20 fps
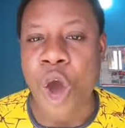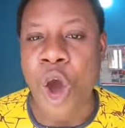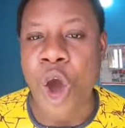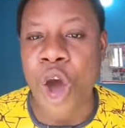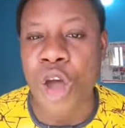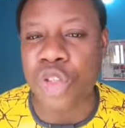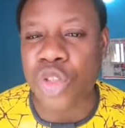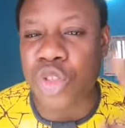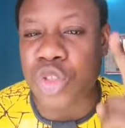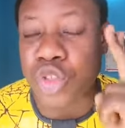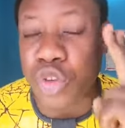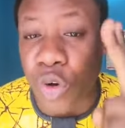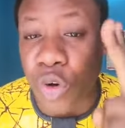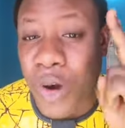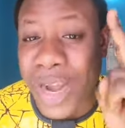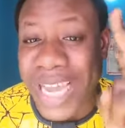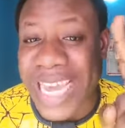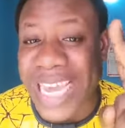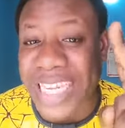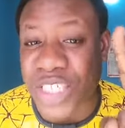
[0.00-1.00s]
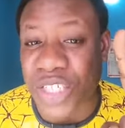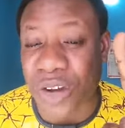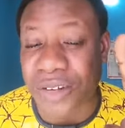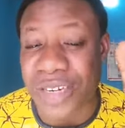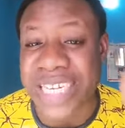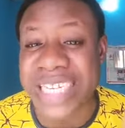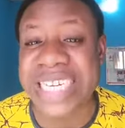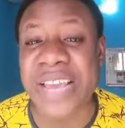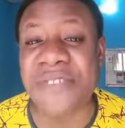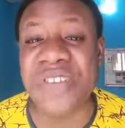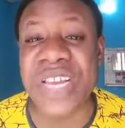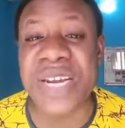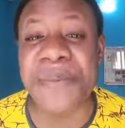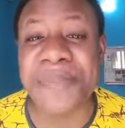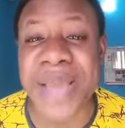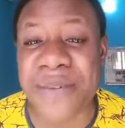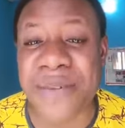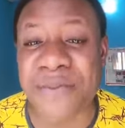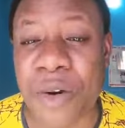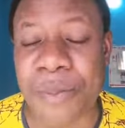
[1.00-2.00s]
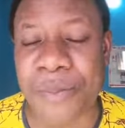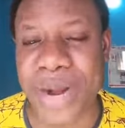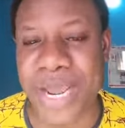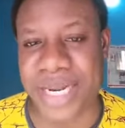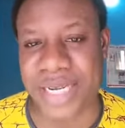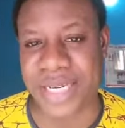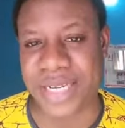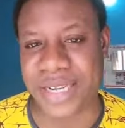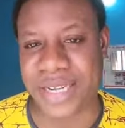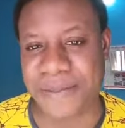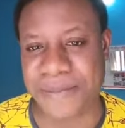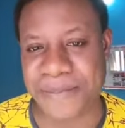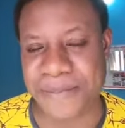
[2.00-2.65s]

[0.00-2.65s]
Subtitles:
on two occasions, David for bread.